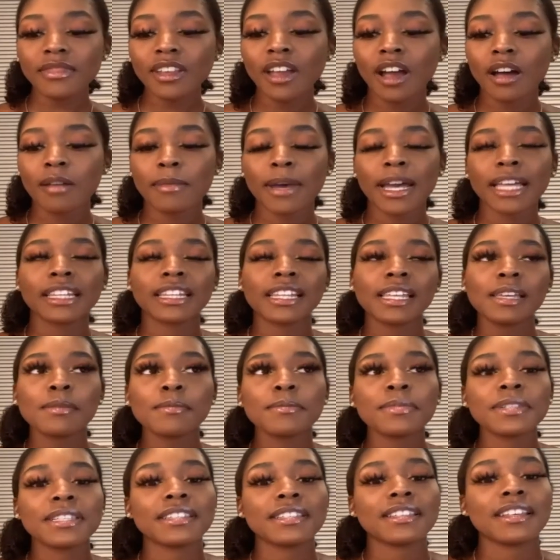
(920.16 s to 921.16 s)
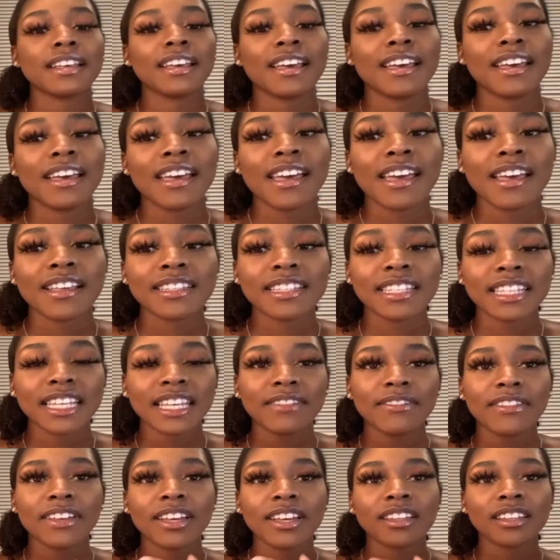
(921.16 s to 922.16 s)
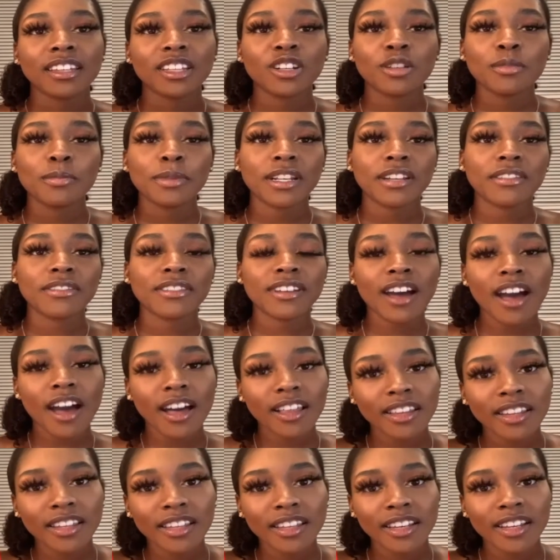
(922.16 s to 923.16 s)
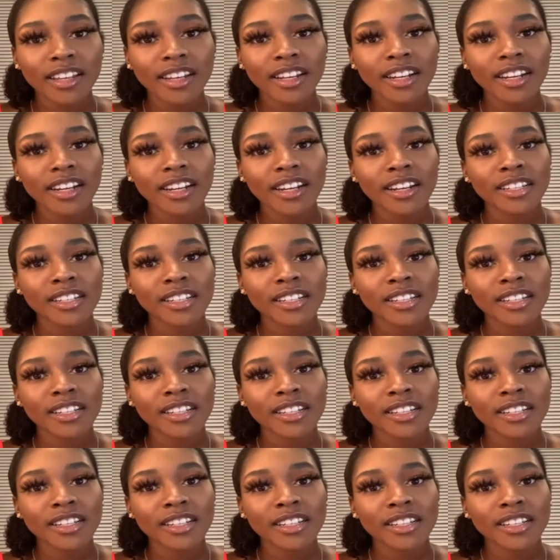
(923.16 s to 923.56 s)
my lips, to give it a little bit of color,